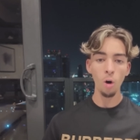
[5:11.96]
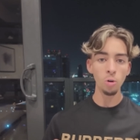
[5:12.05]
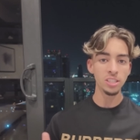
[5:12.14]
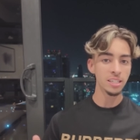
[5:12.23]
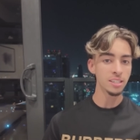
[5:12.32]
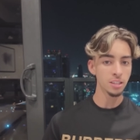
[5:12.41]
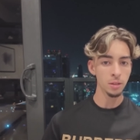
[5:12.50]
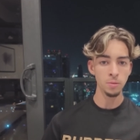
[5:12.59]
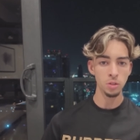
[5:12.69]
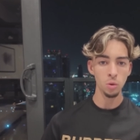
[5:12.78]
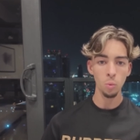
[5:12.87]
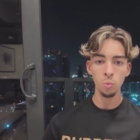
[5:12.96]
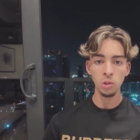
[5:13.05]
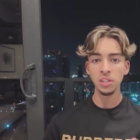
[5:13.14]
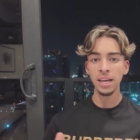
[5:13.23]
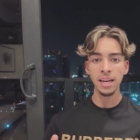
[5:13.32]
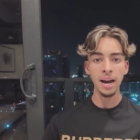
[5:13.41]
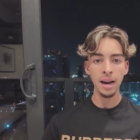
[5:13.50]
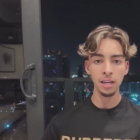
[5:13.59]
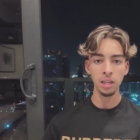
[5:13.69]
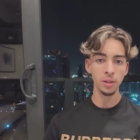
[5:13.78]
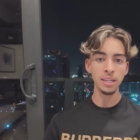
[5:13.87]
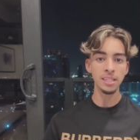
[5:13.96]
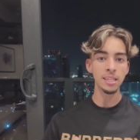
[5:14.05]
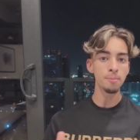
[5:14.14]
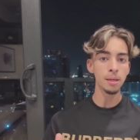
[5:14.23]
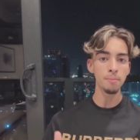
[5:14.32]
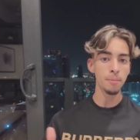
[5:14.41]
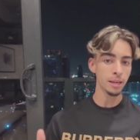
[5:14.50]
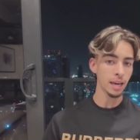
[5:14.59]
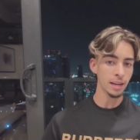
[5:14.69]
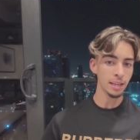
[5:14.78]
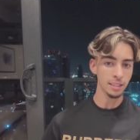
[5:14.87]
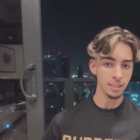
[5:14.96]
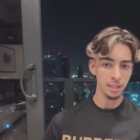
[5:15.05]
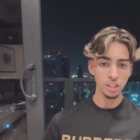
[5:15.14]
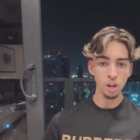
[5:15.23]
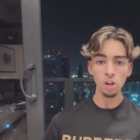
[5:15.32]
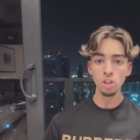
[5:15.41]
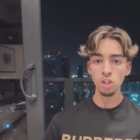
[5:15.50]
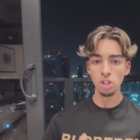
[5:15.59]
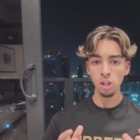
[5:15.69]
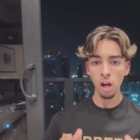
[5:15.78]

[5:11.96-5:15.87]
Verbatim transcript: Whole systems, weird A I, crazy meme mechanics. It's all just